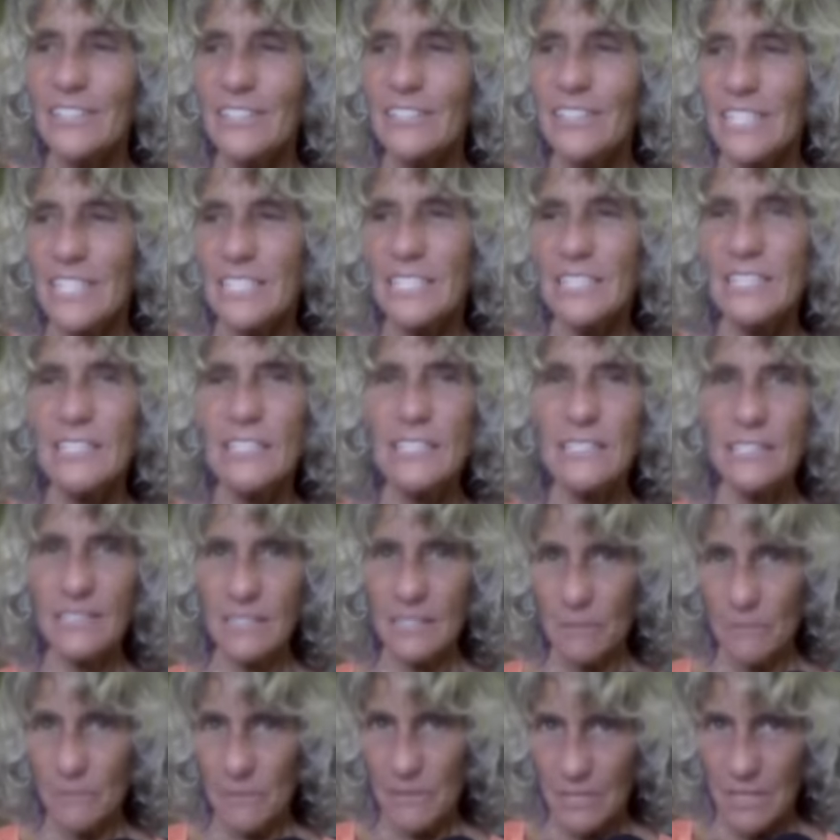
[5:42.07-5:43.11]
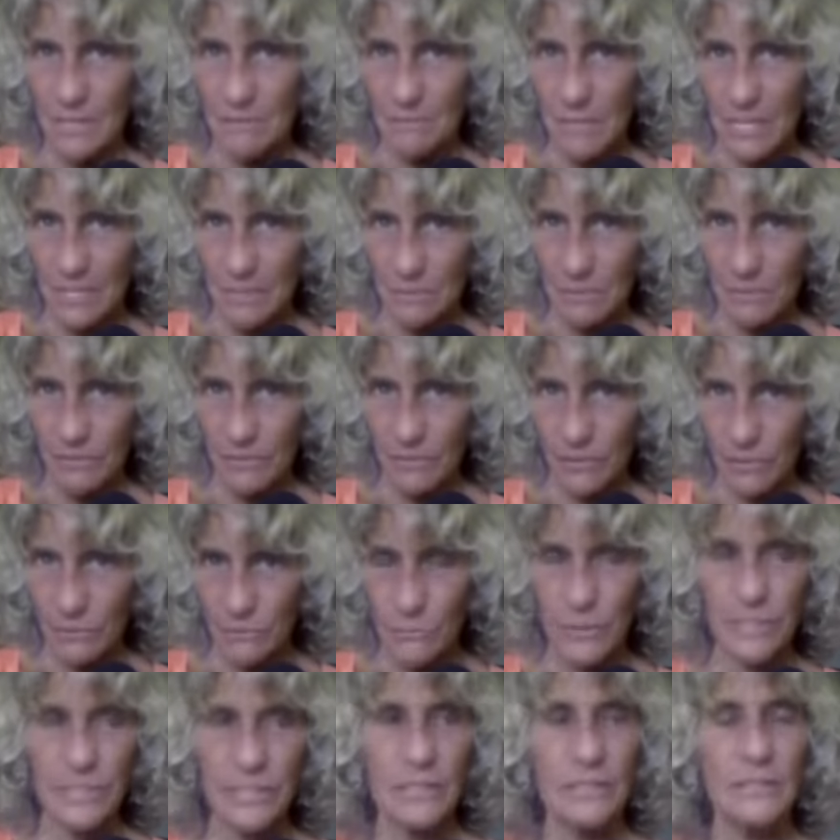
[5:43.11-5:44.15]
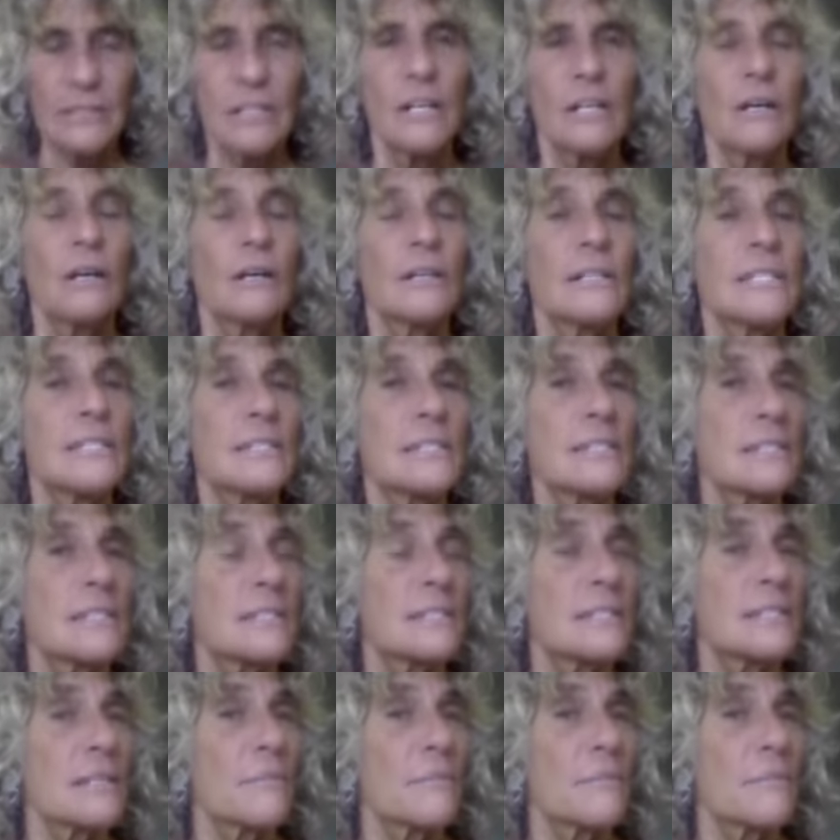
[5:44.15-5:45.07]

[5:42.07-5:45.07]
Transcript: is this something that makes me feel real is this